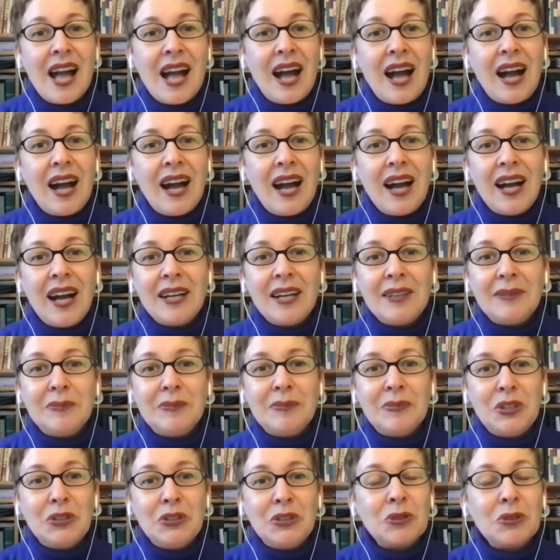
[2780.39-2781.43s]

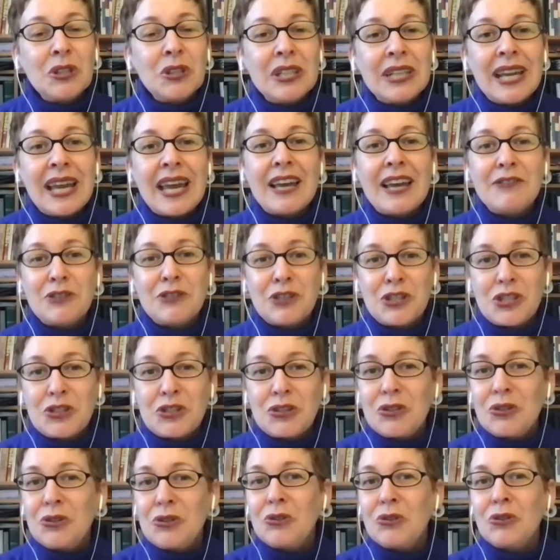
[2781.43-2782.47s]
You really have
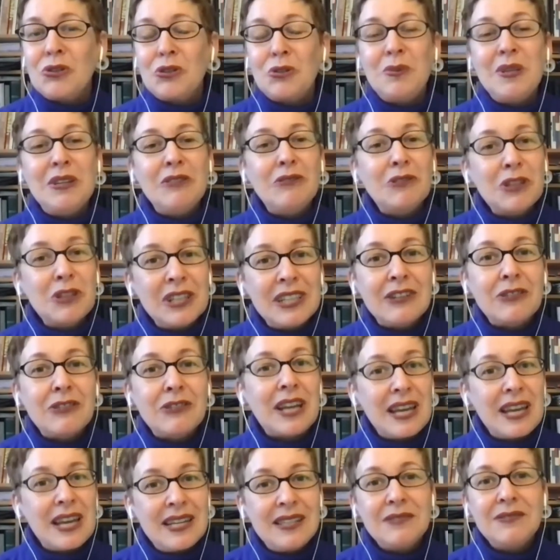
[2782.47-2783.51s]
to be really
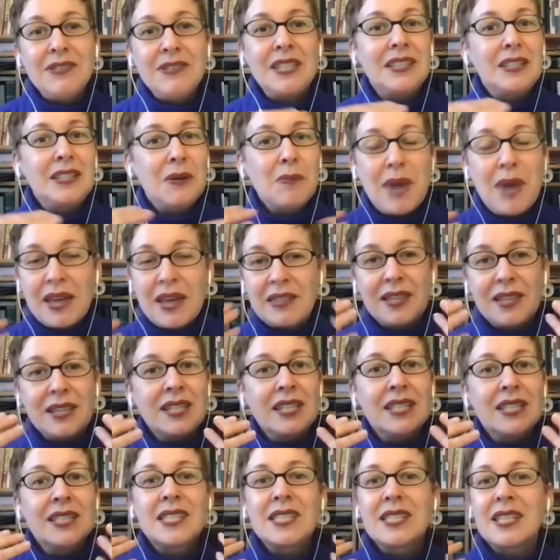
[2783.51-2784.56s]
creative in your
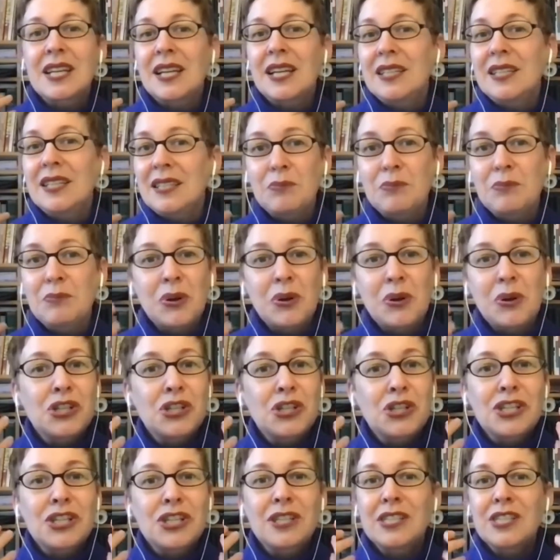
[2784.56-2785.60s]
methods and
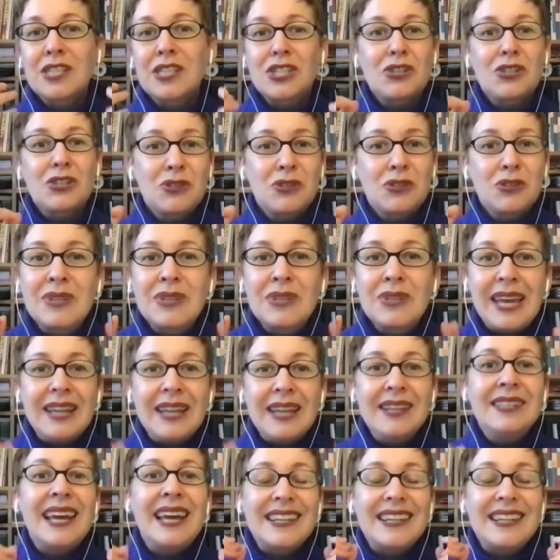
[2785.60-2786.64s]
approaches to
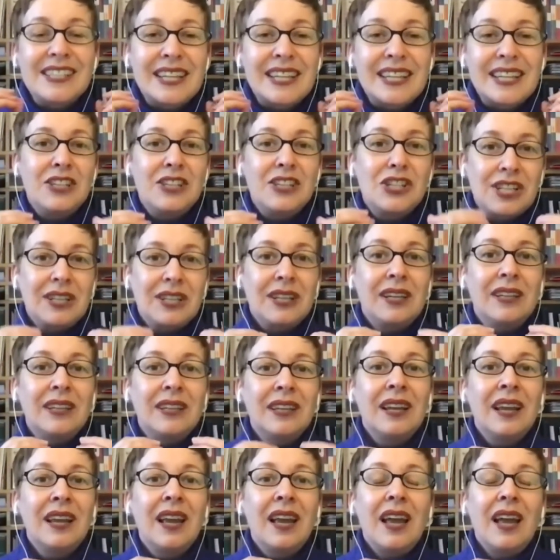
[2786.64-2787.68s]
gain their
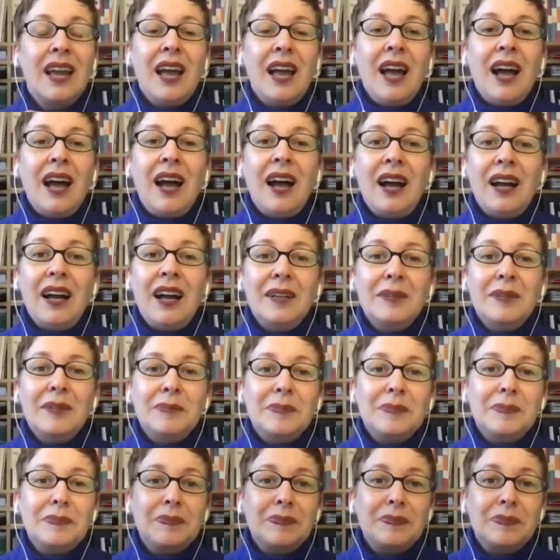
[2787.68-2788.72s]
attention.
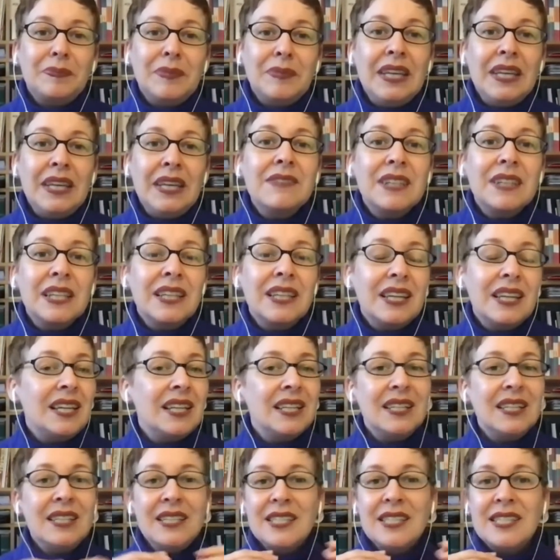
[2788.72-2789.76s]
Even
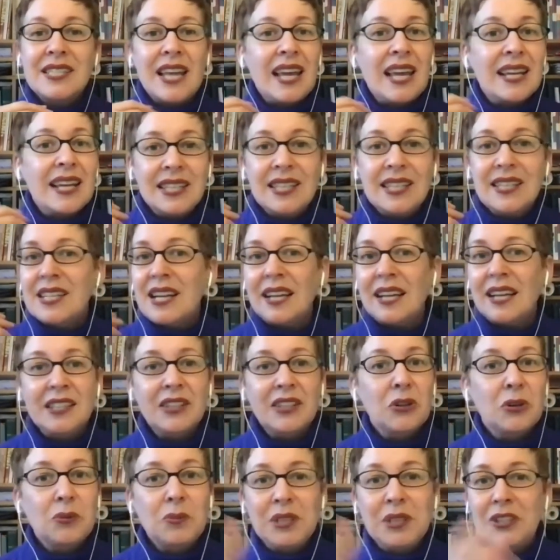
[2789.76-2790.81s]
in settings like the
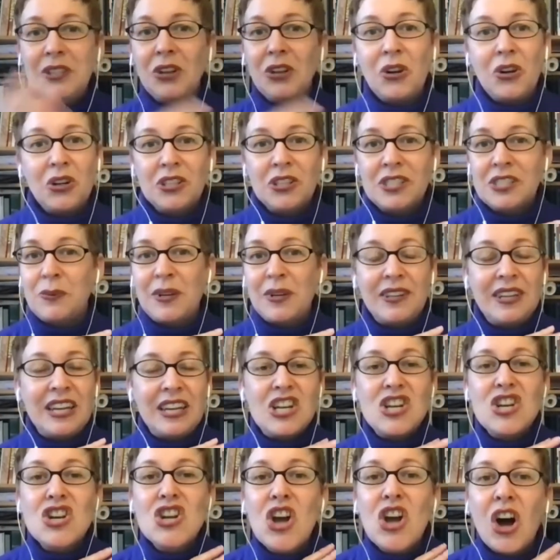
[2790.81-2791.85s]
Global North, where they're
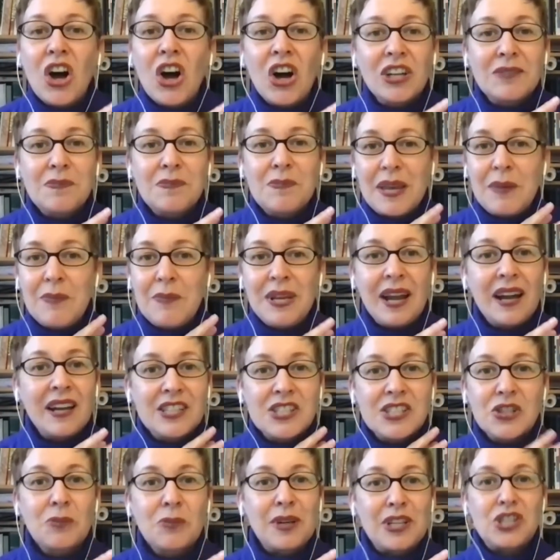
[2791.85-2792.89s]
not maybe are
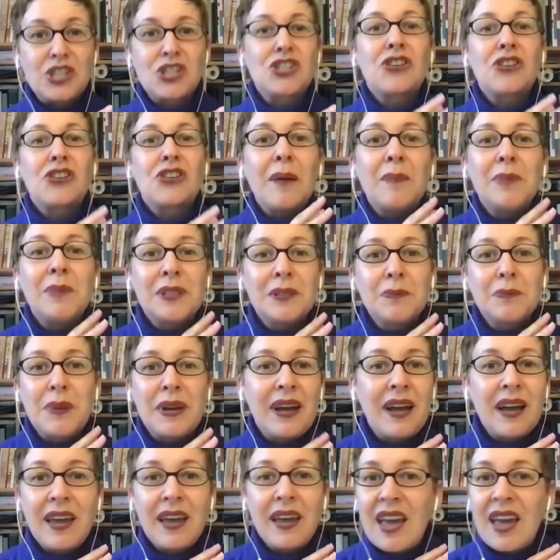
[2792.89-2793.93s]
so much troubled
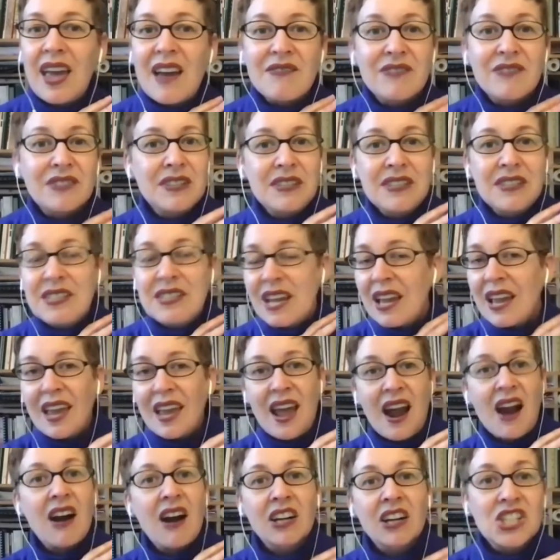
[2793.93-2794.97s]
by everyday
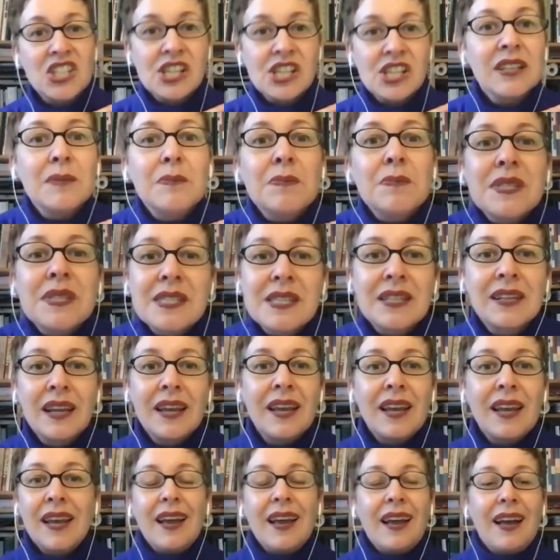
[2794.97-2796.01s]
hardships
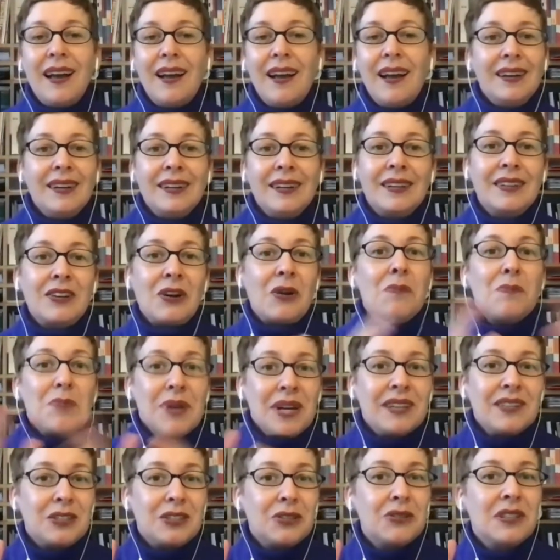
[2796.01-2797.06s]

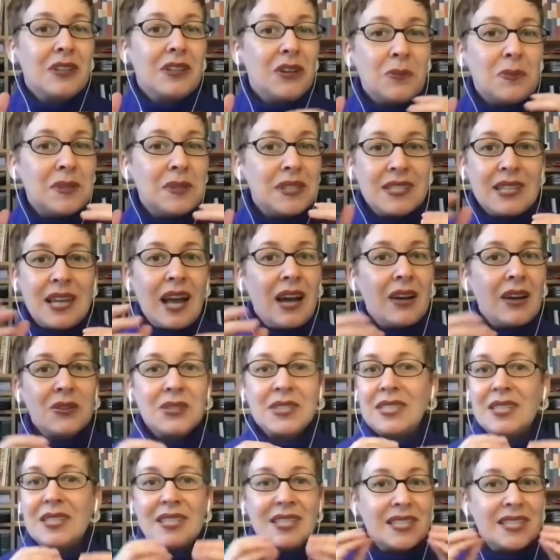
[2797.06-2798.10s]
compared to the Global South,
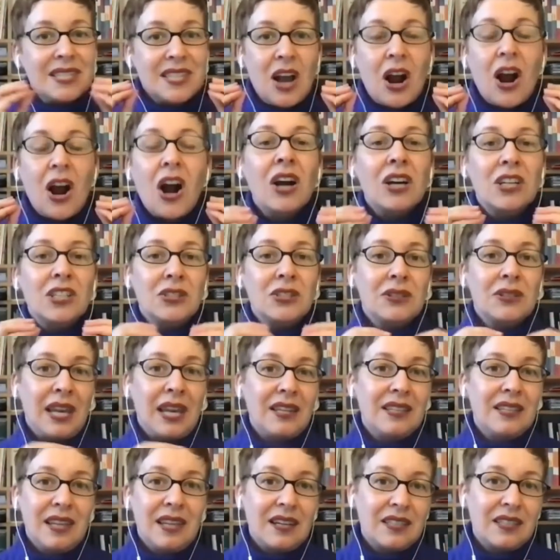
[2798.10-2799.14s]
it is hard to gain
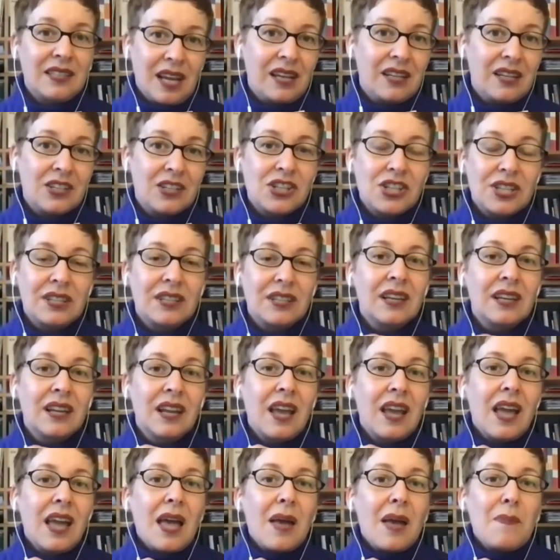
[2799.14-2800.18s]
their attention.
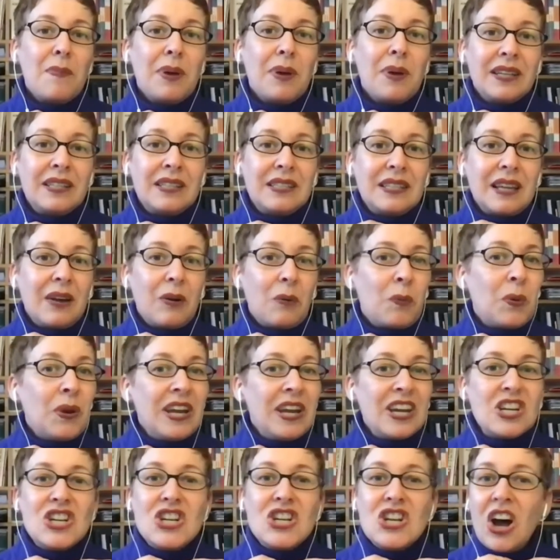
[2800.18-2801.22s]
But we are
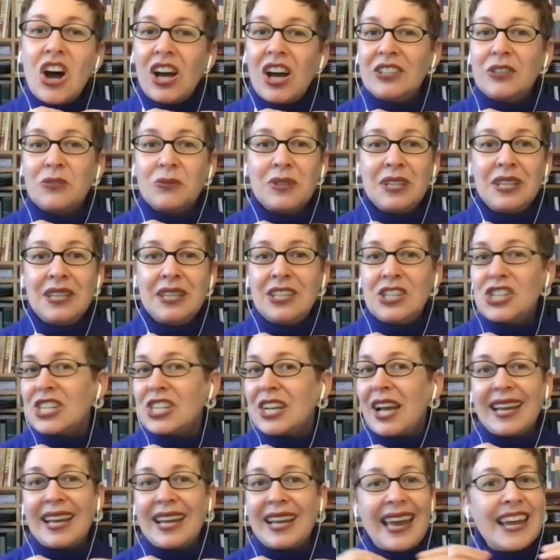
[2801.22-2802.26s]
not reached,
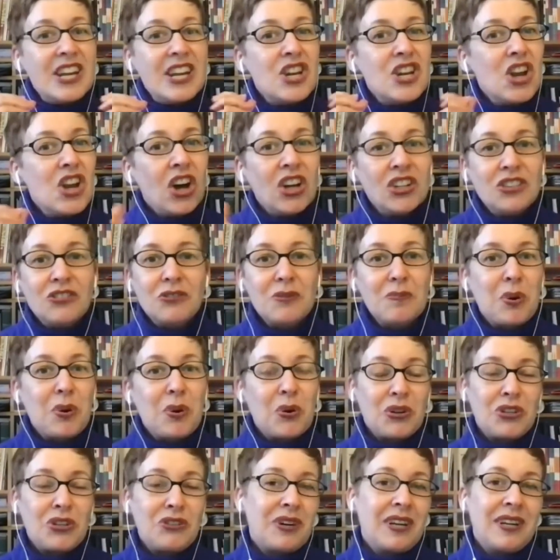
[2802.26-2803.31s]
I cannot
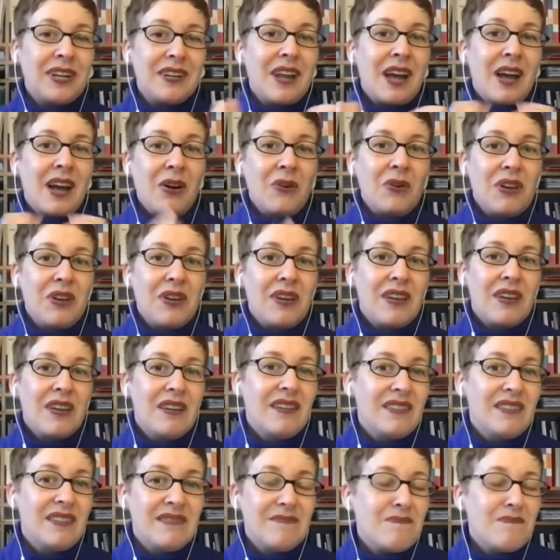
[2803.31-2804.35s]
report right now
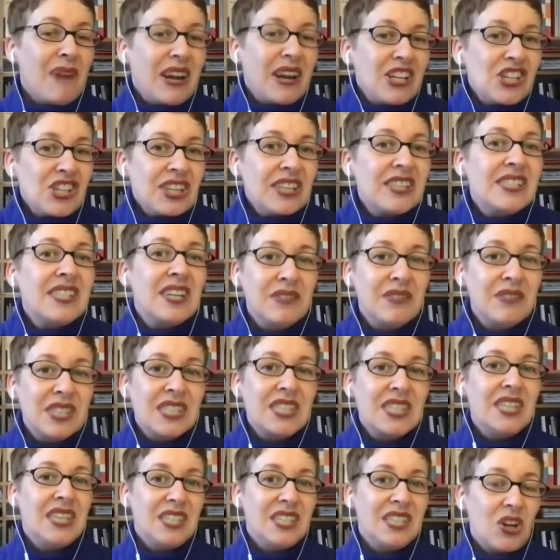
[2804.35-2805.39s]
much
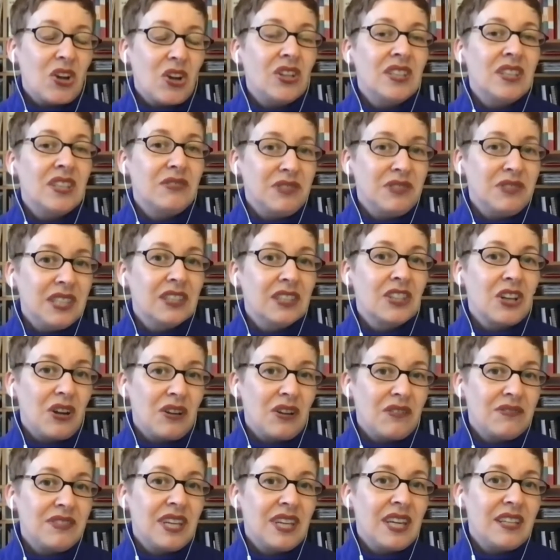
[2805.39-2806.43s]
activities on the field
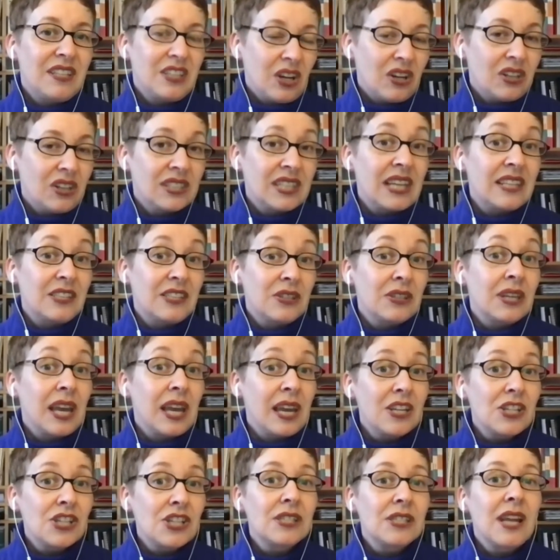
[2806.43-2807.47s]
of adult
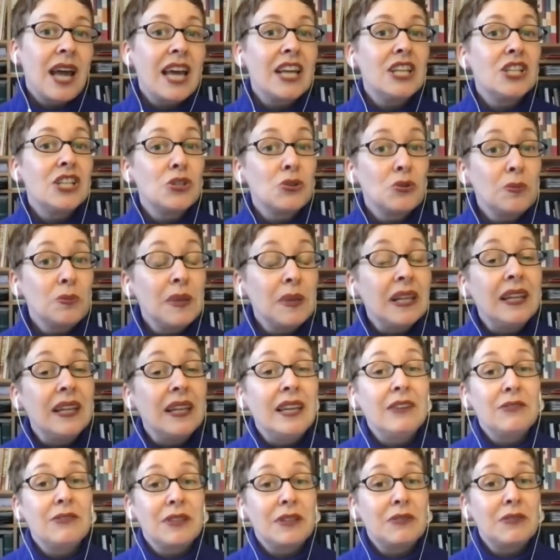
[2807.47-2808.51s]
education. I do
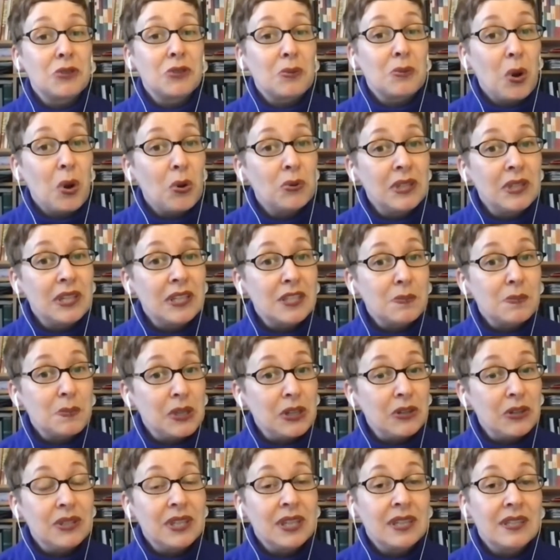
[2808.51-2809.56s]
believe, and from own
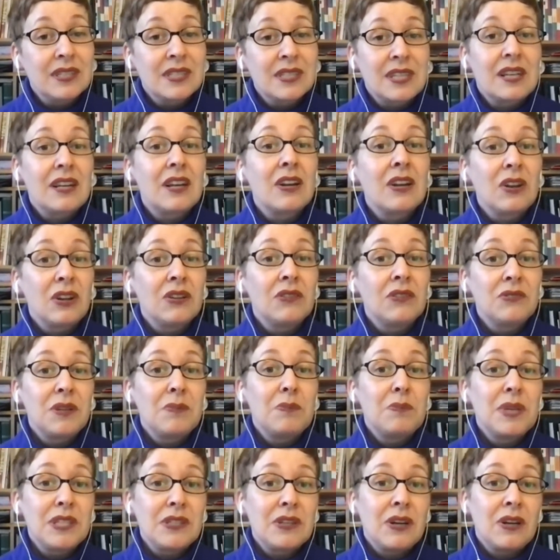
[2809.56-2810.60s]
experience, that a lot of the
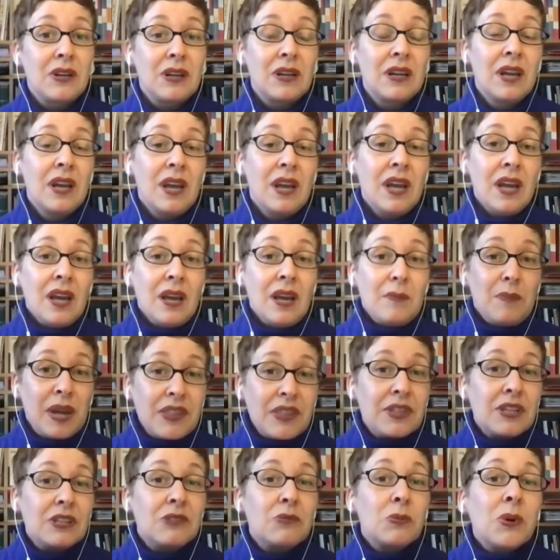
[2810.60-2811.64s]

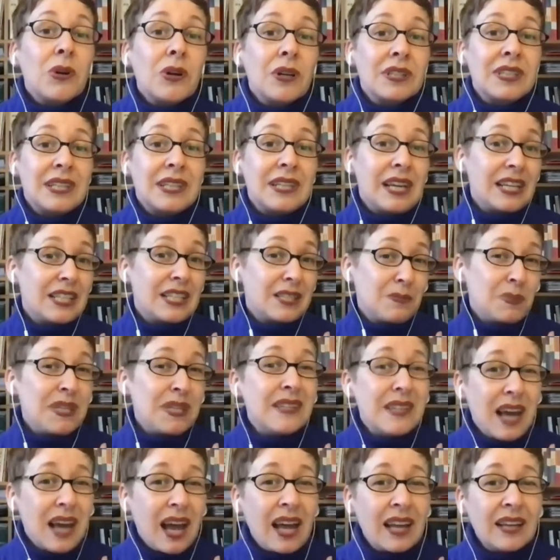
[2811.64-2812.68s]
method work that has been
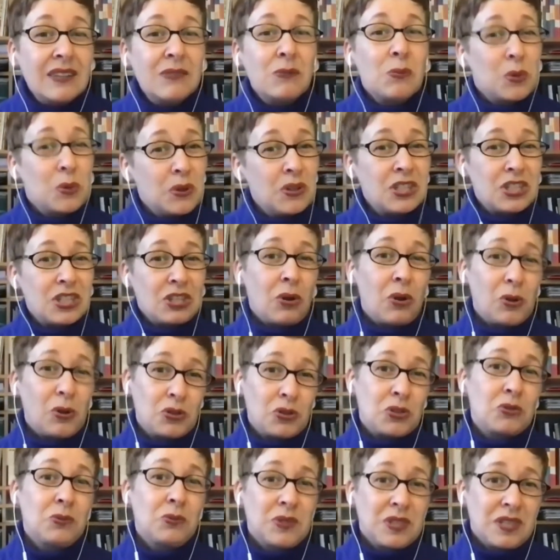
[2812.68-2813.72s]
done works
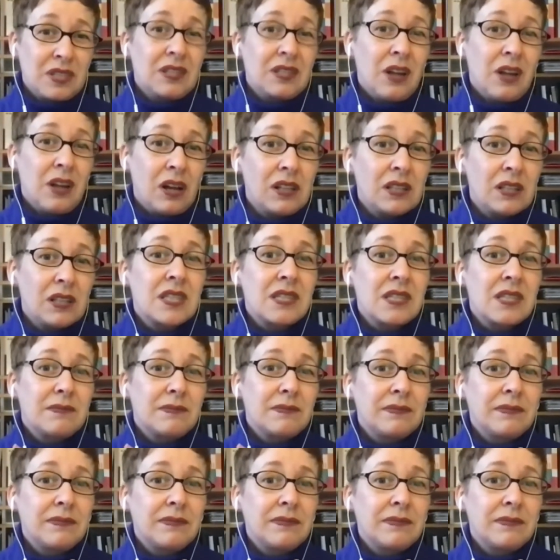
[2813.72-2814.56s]
also with adults.